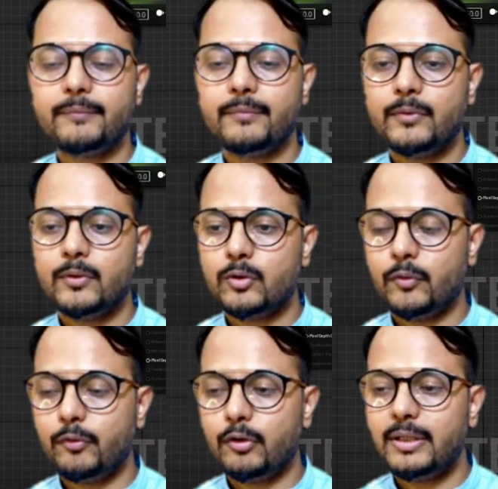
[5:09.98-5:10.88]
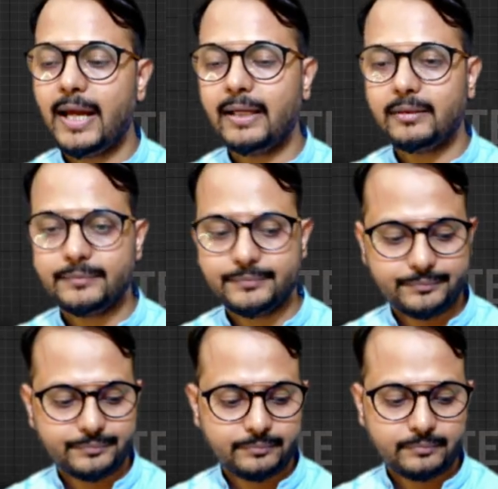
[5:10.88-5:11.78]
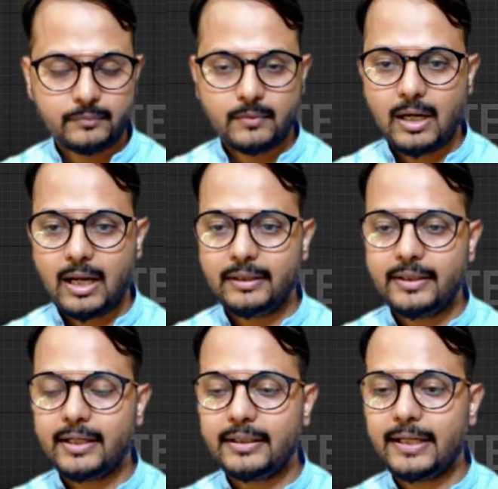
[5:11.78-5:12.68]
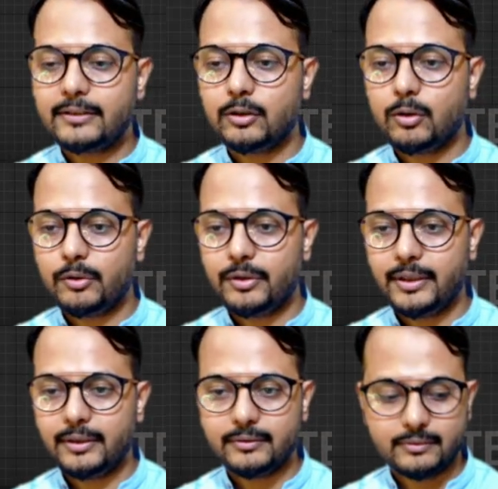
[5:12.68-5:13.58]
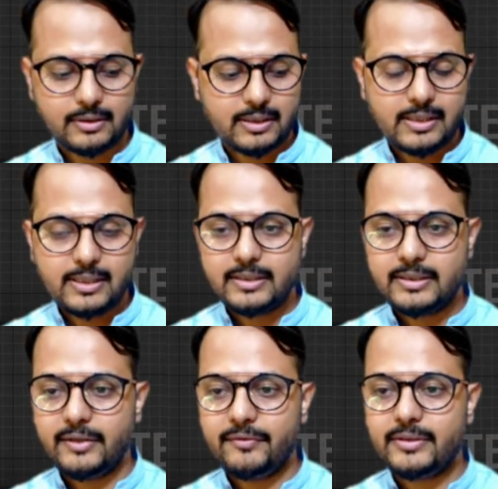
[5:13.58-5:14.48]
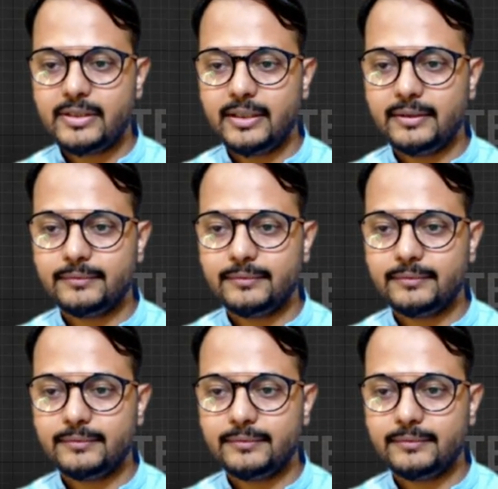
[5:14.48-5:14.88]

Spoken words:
So for that, I'll take a texture coordinate, Shift C,